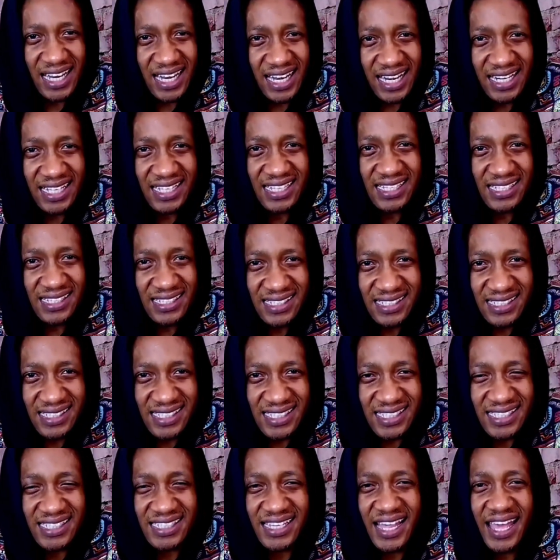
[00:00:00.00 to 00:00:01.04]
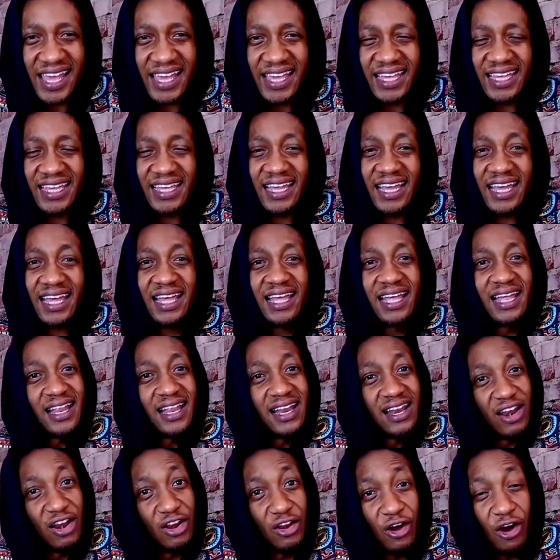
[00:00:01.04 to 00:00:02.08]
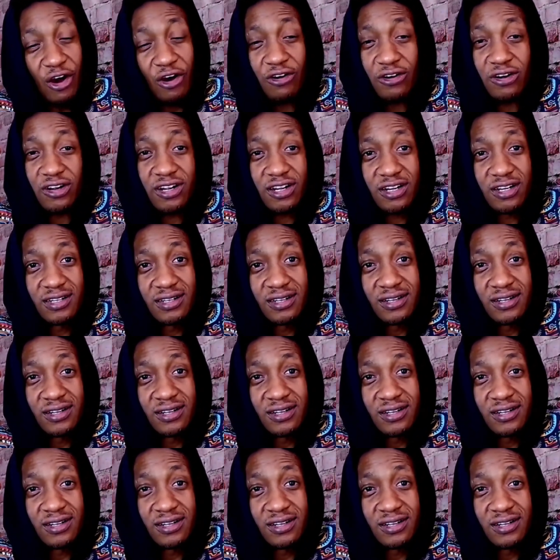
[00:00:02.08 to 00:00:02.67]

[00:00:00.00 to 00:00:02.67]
Lee Hsien Loong,